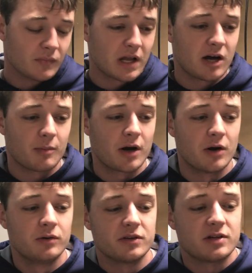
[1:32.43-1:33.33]
out of my
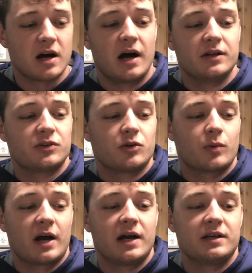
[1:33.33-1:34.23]
own design. So
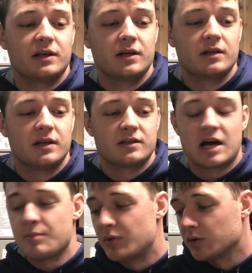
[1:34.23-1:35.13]
what I did is
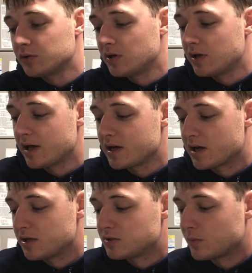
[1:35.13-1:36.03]
I built a
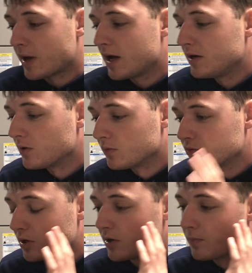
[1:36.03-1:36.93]
custom handle.
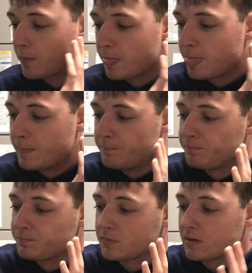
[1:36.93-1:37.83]
So
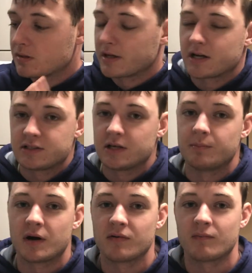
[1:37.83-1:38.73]
like I said,
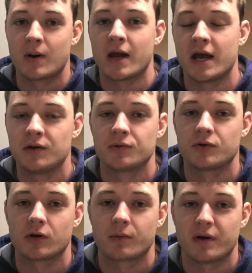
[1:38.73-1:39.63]
my handles
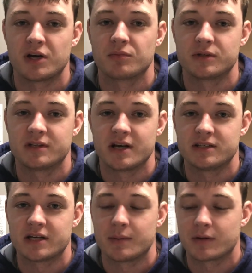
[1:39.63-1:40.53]
are compatible with
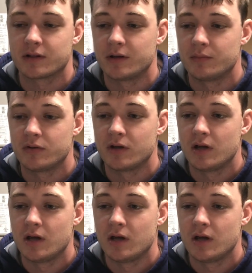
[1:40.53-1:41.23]
Sage Samick limbs,